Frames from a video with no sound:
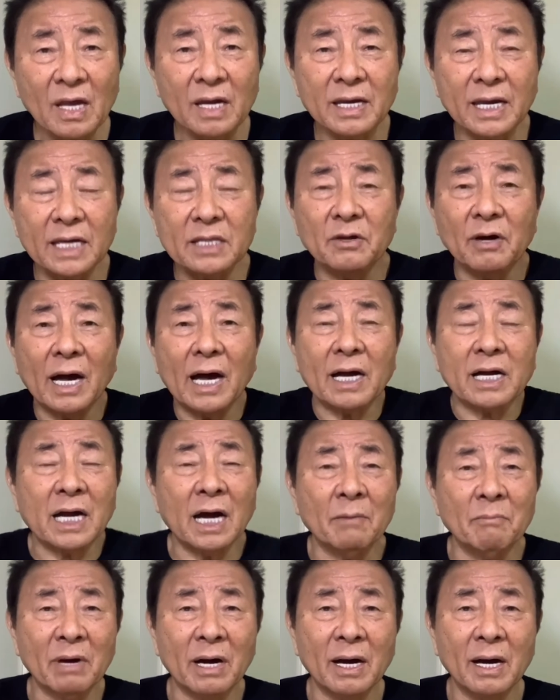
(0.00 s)
get
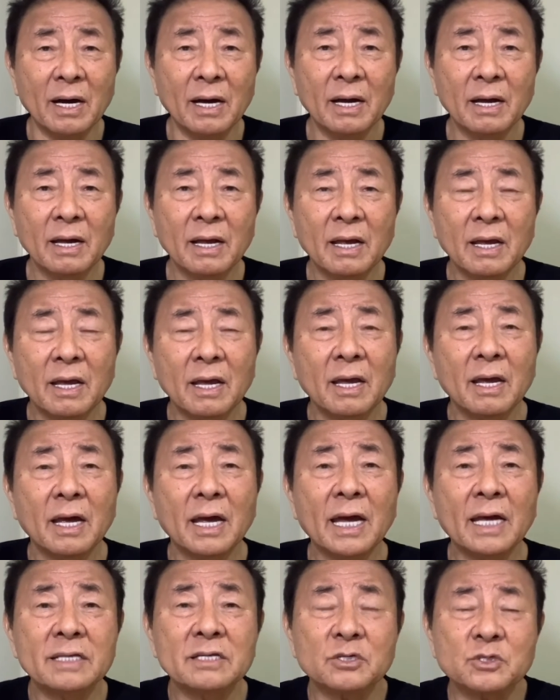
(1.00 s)
hakama
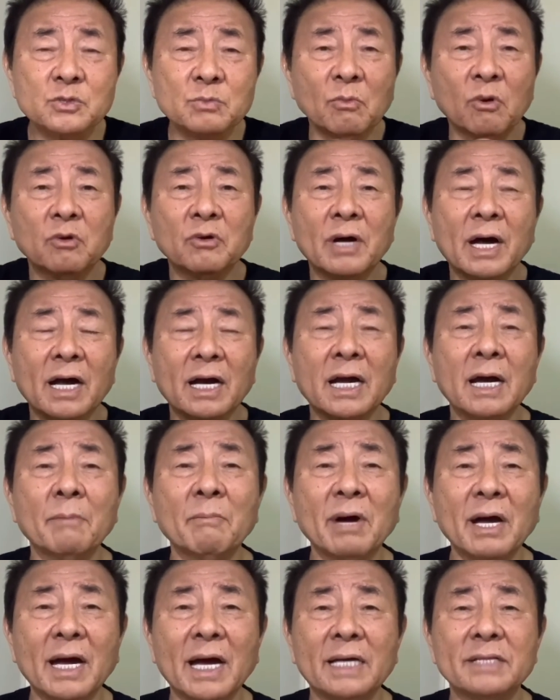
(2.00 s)
and small
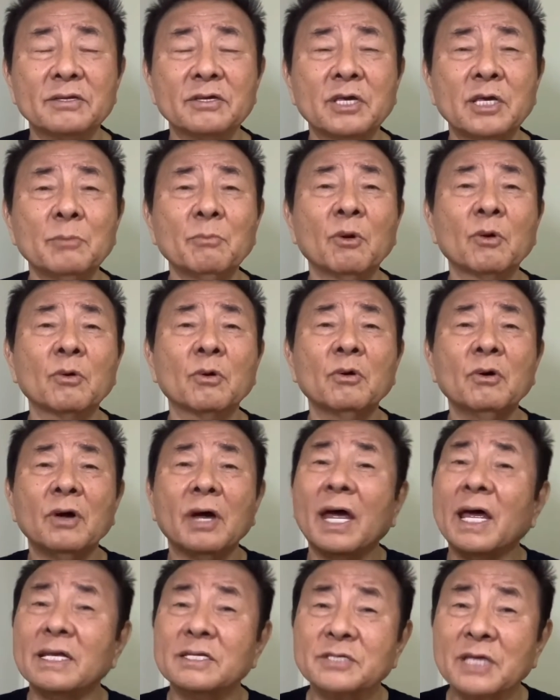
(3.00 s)
hakama and kimono
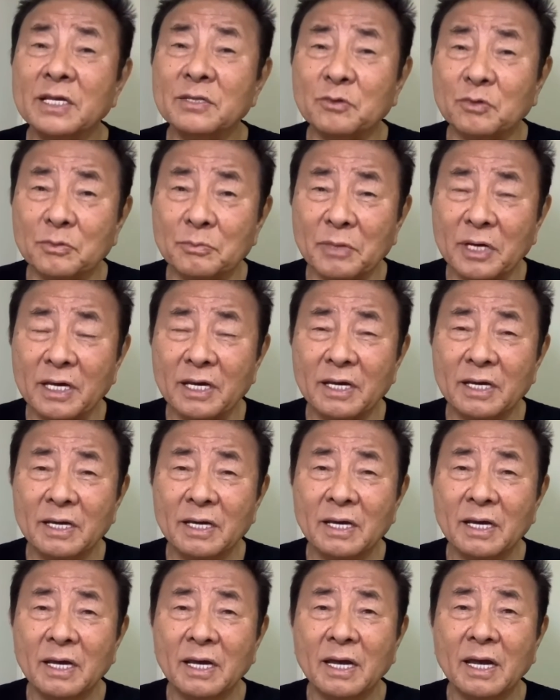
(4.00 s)
and sent to me.
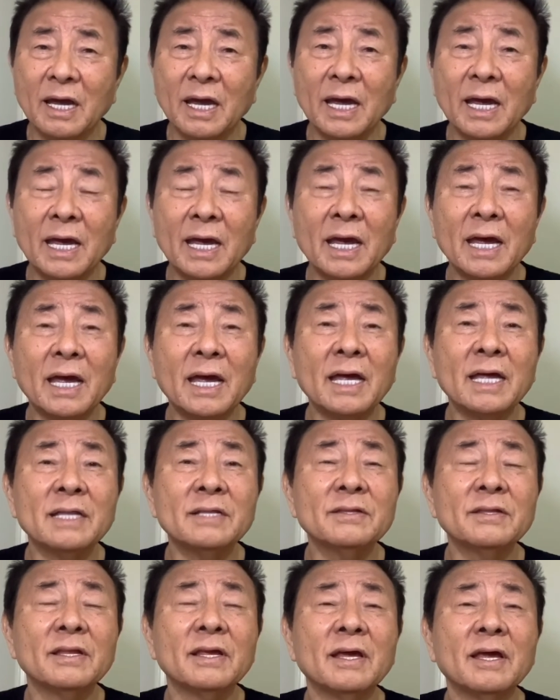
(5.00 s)
And
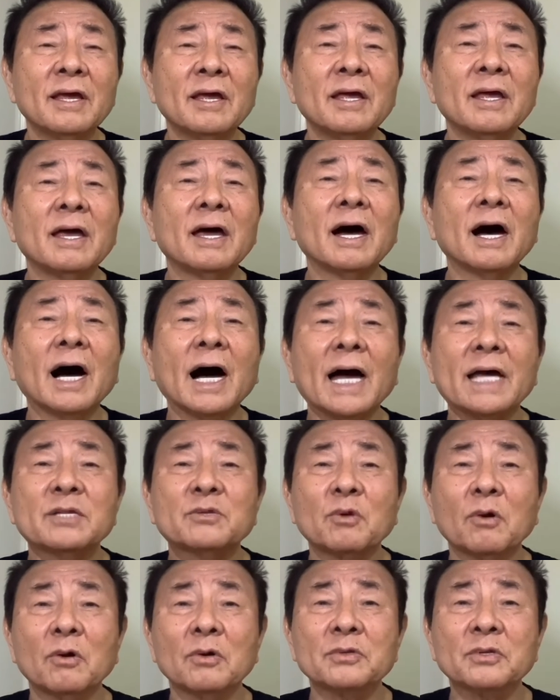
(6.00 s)
I
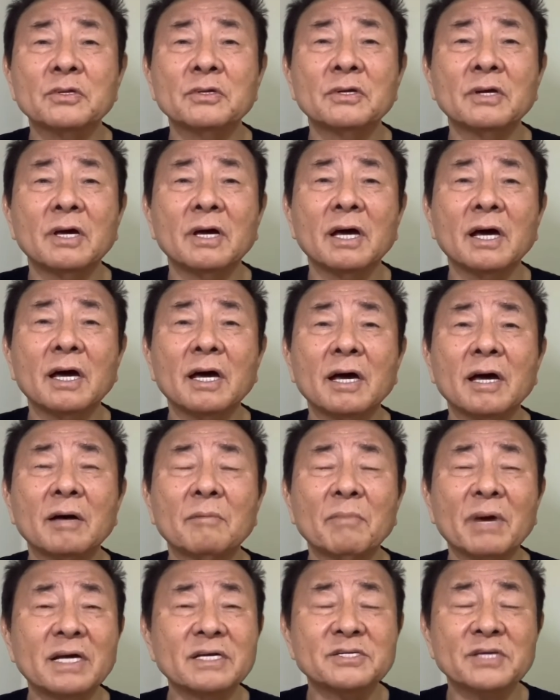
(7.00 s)
taught
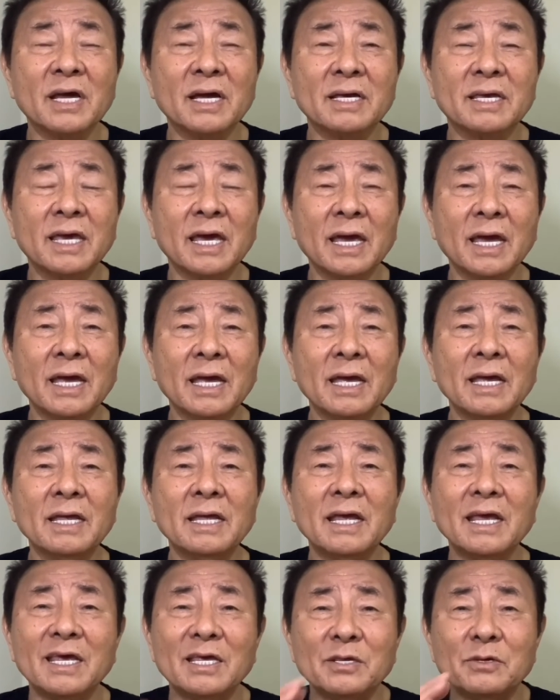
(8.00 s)
my son Ken
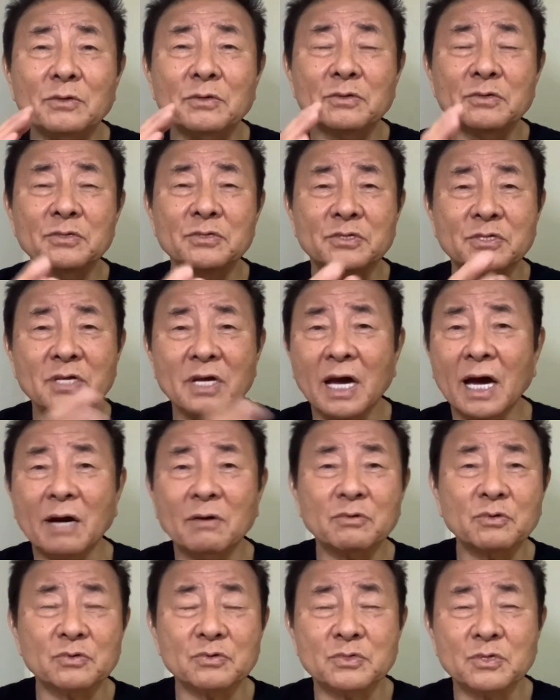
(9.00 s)
use
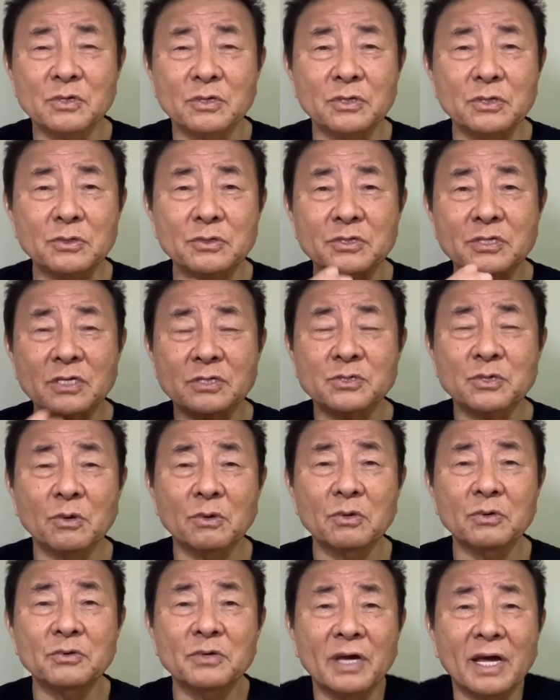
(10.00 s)
how to use a
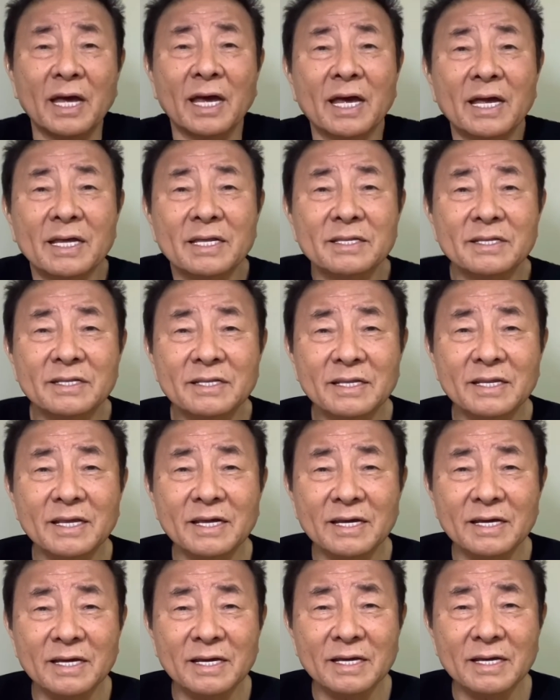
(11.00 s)
sword and
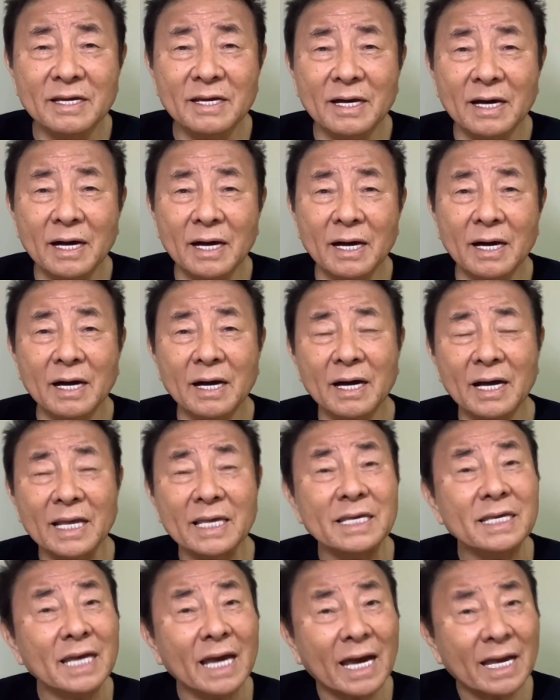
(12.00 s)

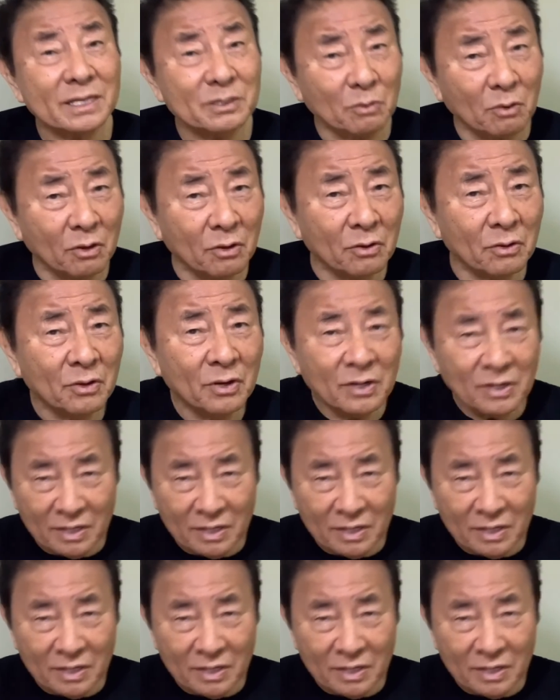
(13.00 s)
iaido,